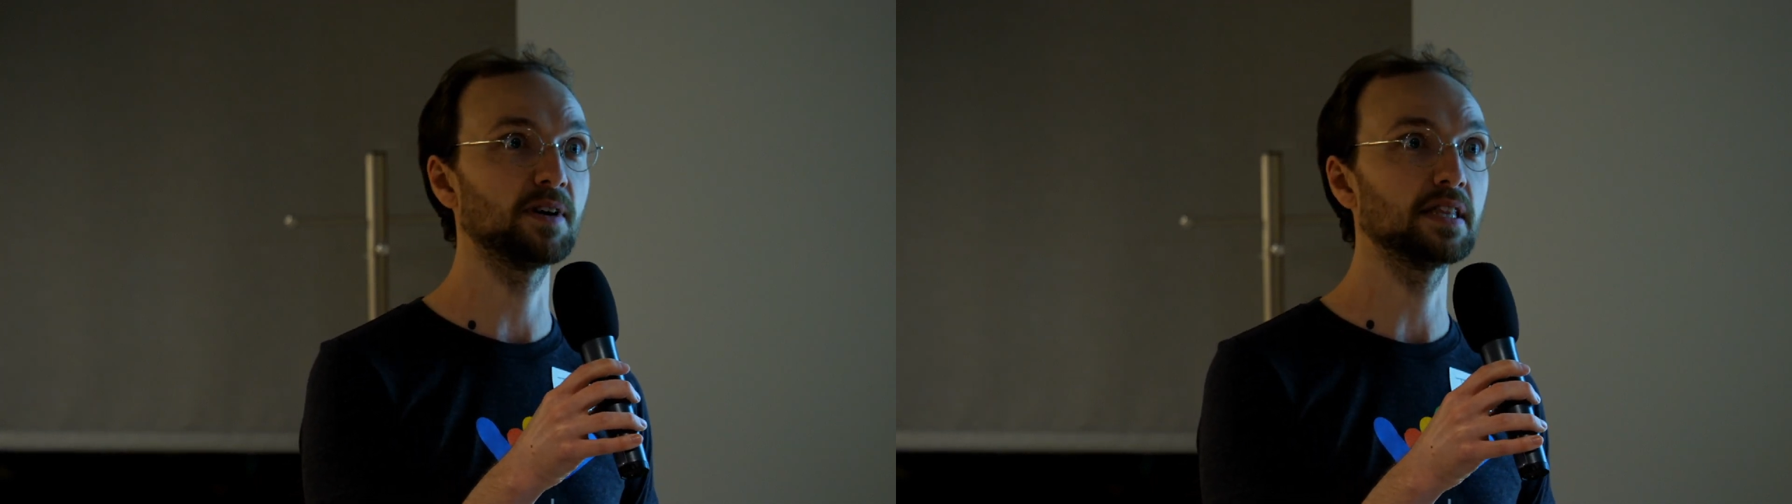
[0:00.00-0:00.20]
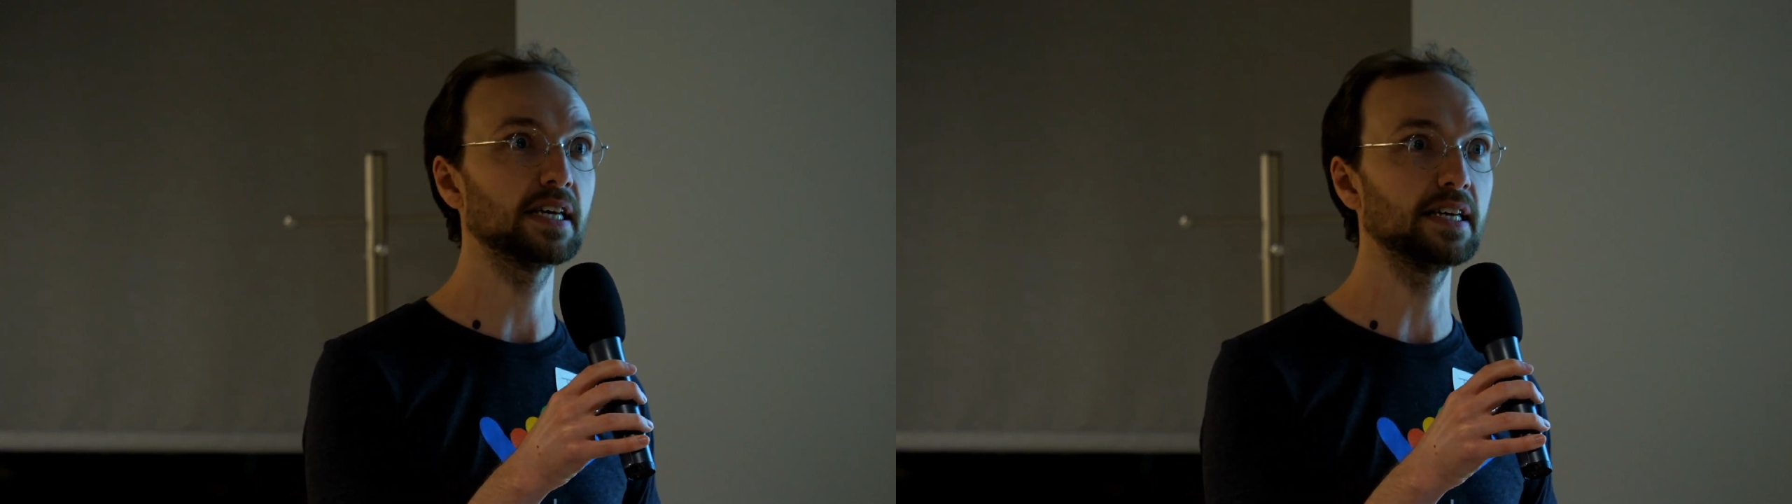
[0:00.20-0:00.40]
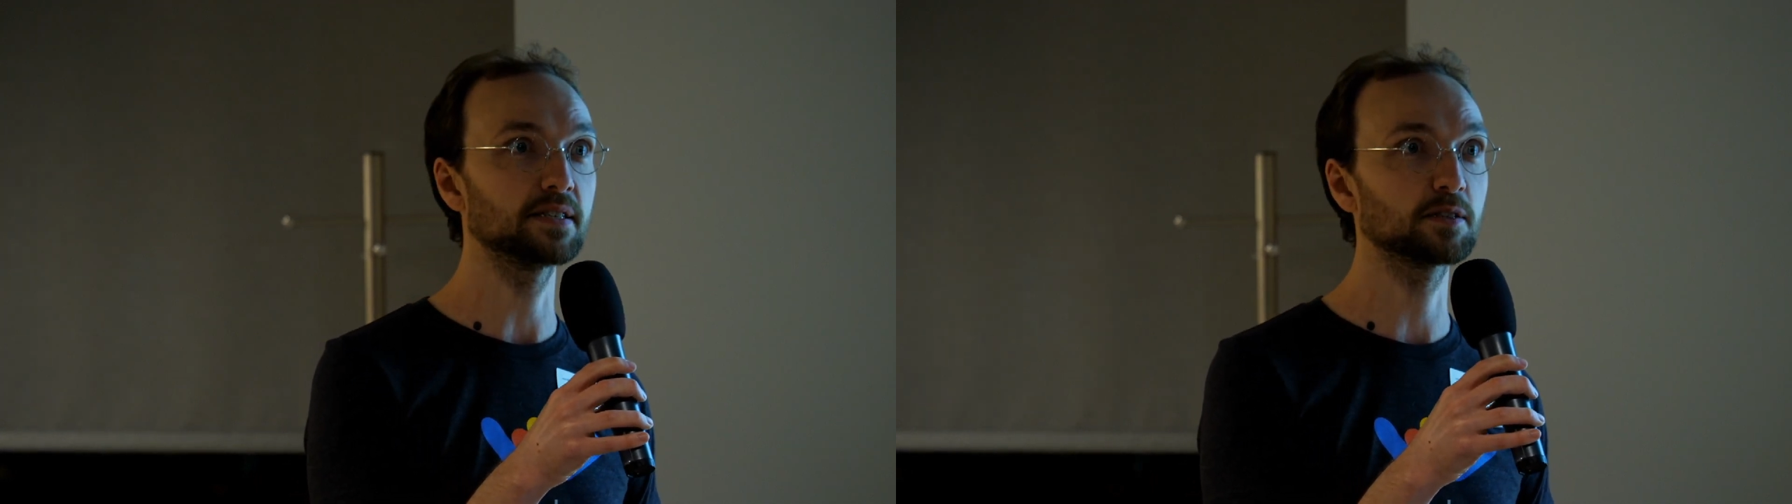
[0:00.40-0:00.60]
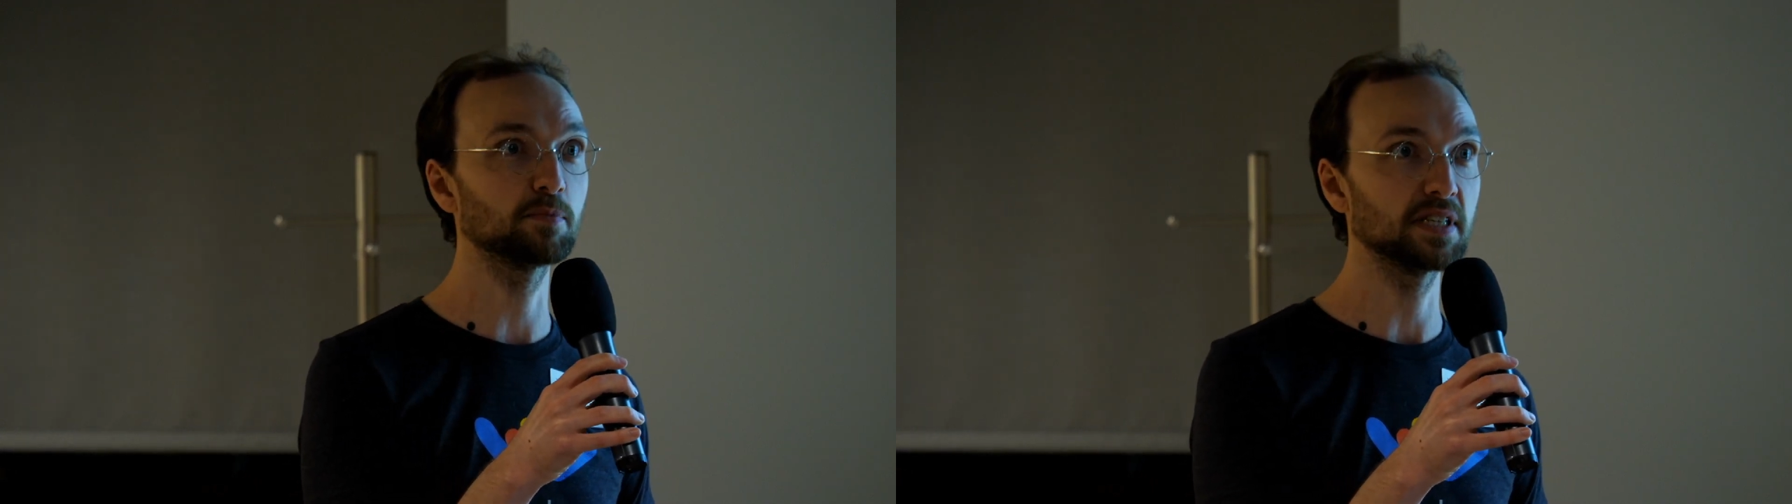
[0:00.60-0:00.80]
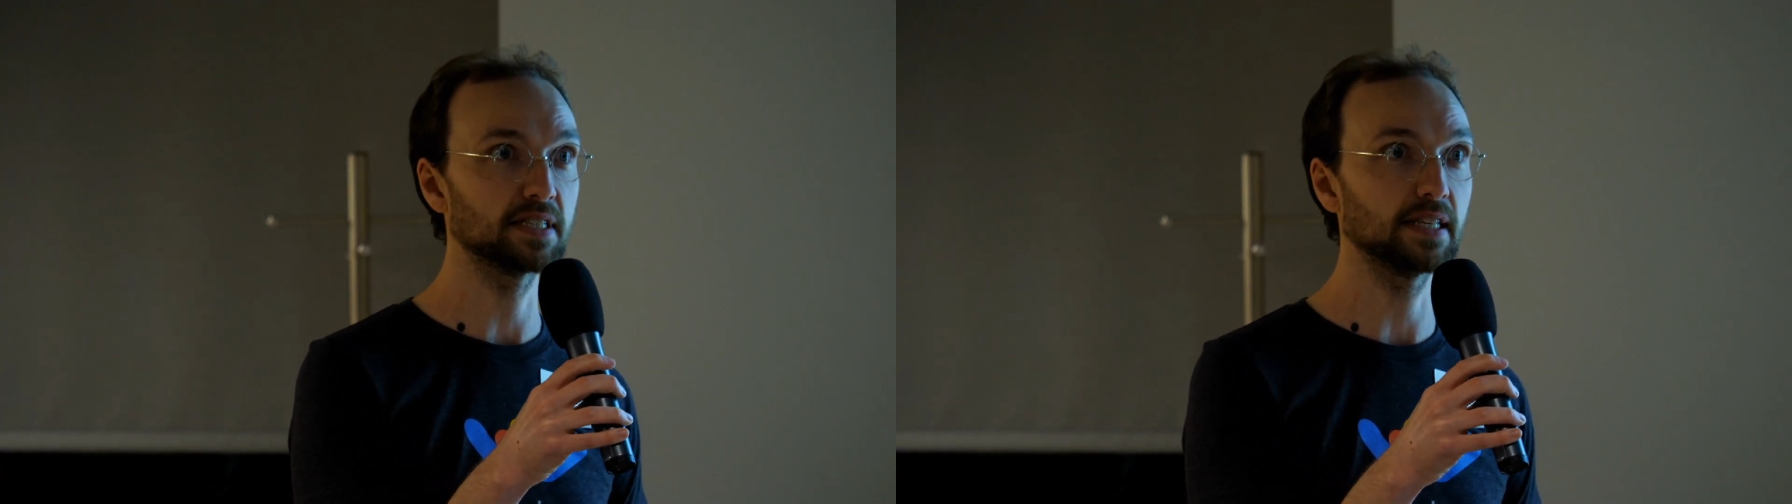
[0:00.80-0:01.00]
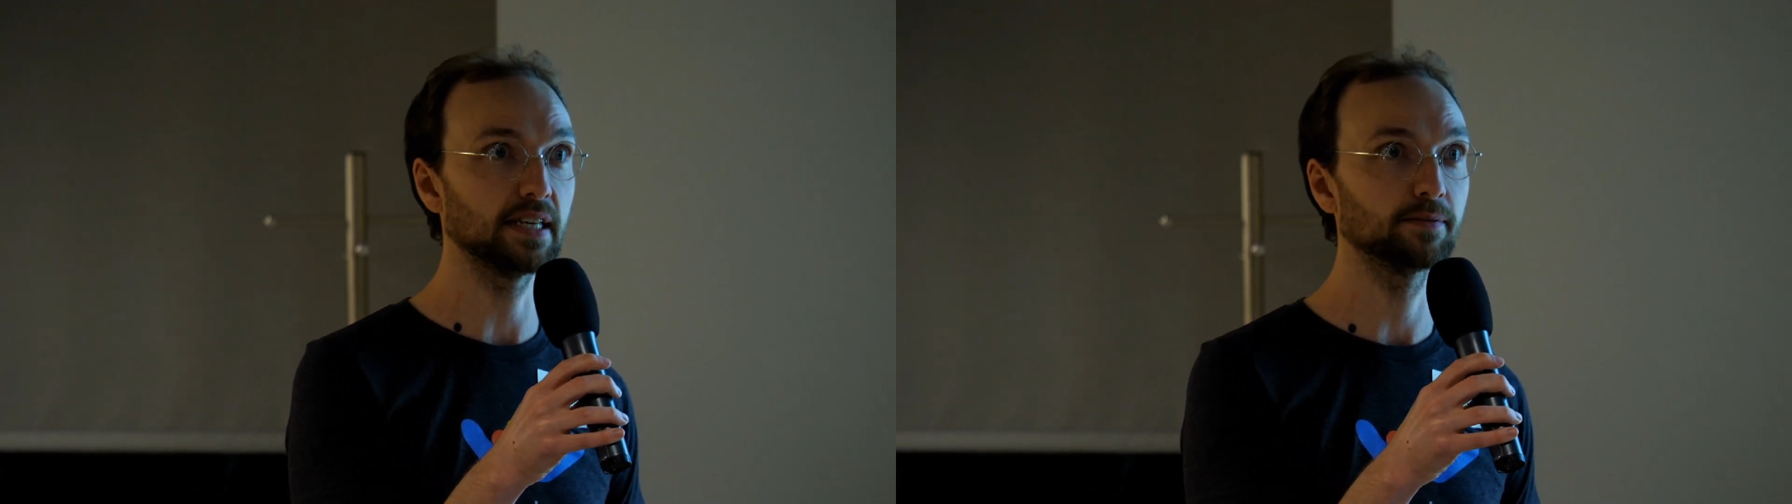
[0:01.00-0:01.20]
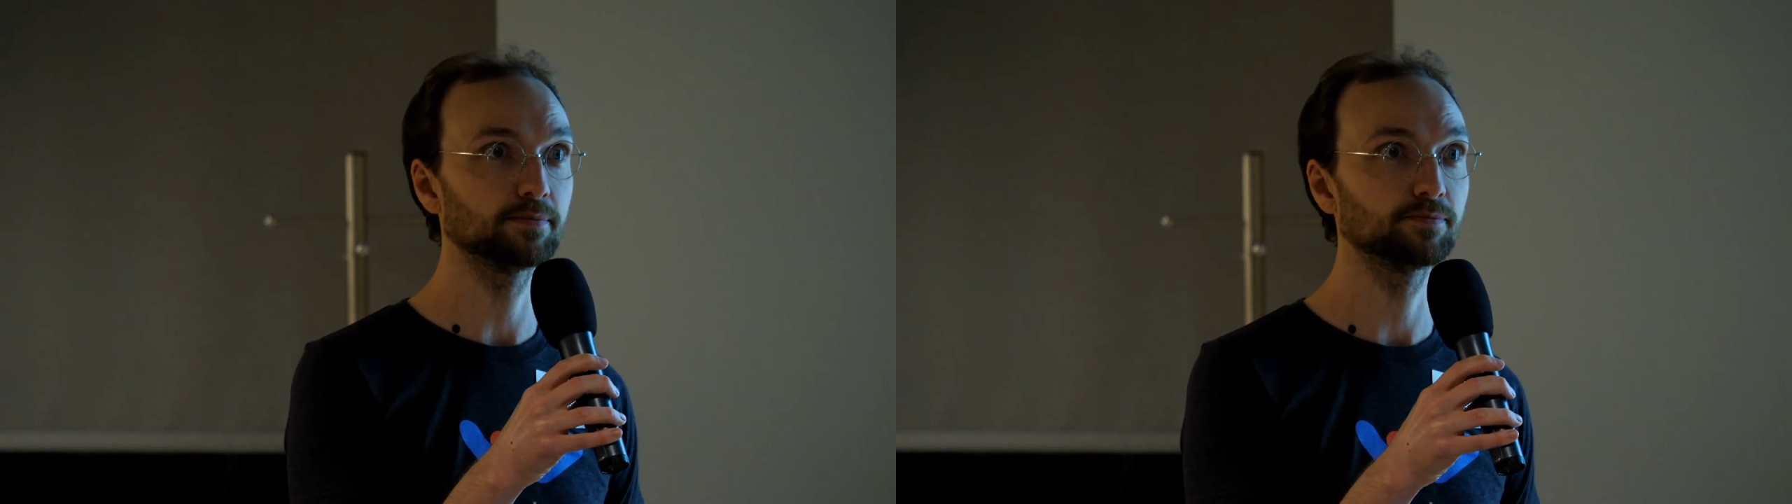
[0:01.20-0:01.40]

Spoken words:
the keys explicitly.